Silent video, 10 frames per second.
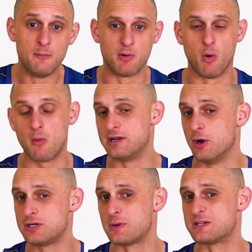But what we
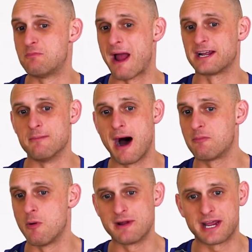do is we just bank them
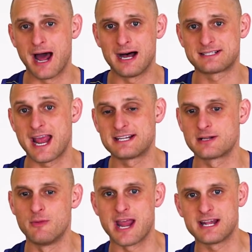up. When we can answer, answer
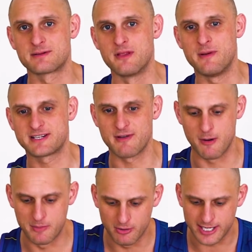them, we answer them the best of our
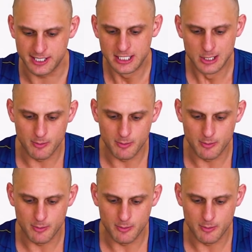ability.